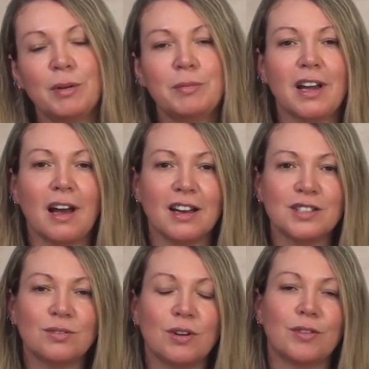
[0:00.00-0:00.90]
remember
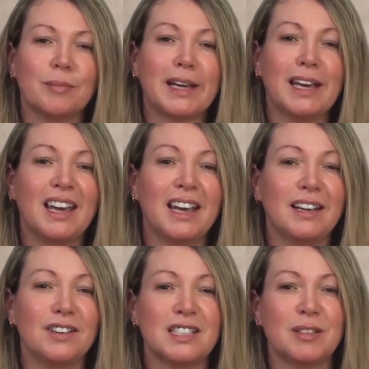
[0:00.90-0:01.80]
castor oil from a kid.
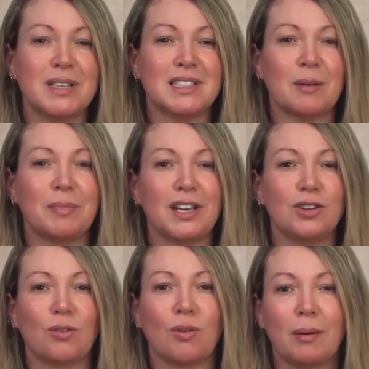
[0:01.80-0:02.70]
It used to be something
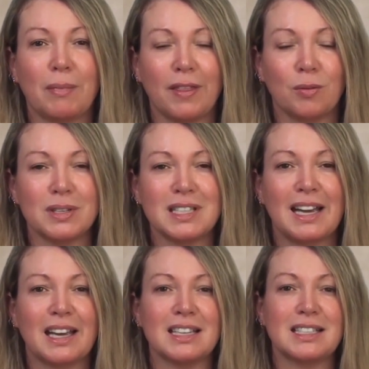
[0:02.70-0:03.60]
your grandmother would
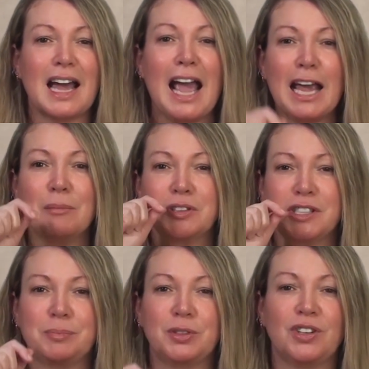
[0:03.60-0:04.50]
take a
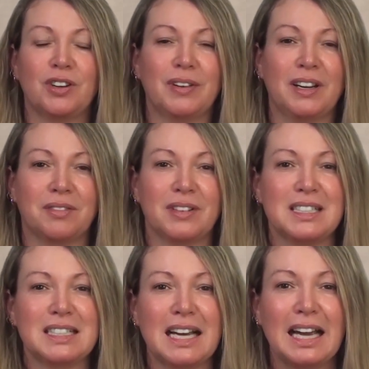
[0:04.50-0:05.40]
tablespoon of every
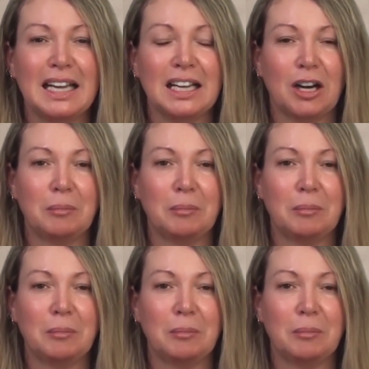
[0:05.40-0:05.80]
day. I